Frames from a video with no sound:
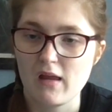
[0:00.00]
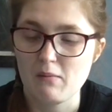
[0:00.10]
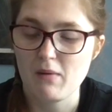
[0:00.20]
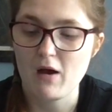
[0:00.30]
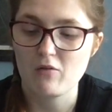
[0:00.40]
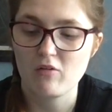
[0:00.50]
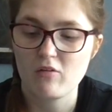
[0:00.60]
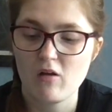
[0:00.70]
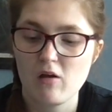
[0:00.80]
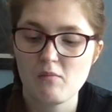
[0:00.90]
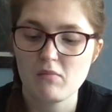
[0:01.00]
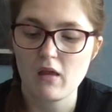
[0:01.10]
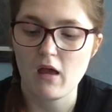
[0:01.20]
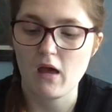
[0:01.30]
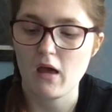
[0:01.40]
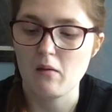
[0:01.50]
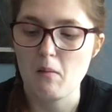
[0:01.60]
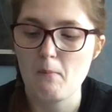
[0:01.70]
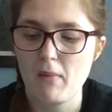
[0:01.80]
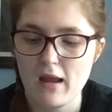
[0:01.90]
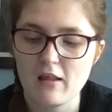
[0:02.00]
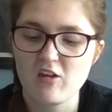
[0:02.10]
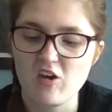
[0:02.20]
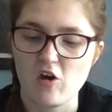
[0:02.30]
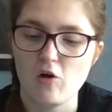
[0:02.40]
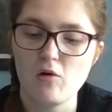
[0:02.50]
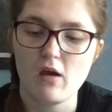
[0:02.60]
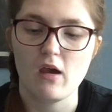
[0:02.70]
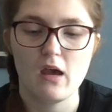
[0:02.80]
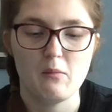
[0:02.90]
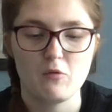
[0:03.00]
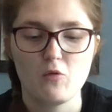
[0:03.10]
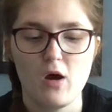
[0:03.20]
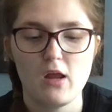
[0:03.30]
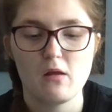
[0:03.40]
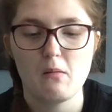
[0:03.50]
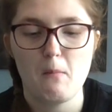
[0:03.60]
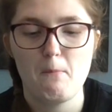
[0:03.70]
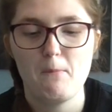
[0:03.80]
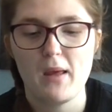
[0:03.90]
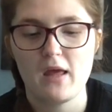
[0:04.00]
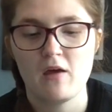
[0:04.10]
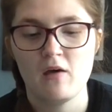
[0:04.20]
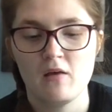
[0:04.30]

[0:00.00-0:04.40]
eight pounds or so uh, but it's cute um, it's quite big